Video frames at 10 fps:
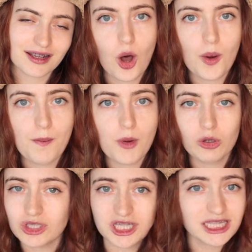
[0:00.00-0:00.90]

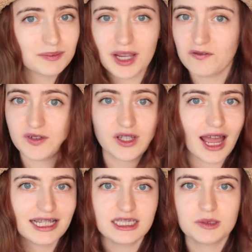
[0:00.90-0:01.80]
Emotions might feel
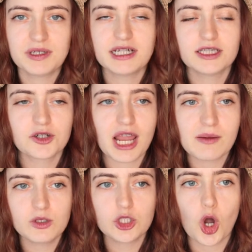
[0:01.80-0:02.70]
heightened because you're
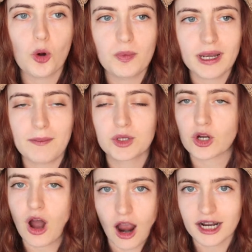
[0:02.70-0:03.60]
able to open up
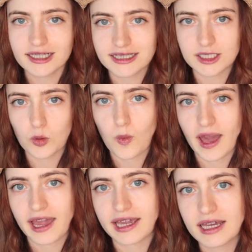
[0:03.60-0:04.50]
your heart in a
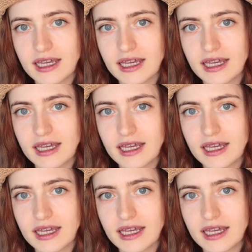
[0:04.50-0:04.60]
way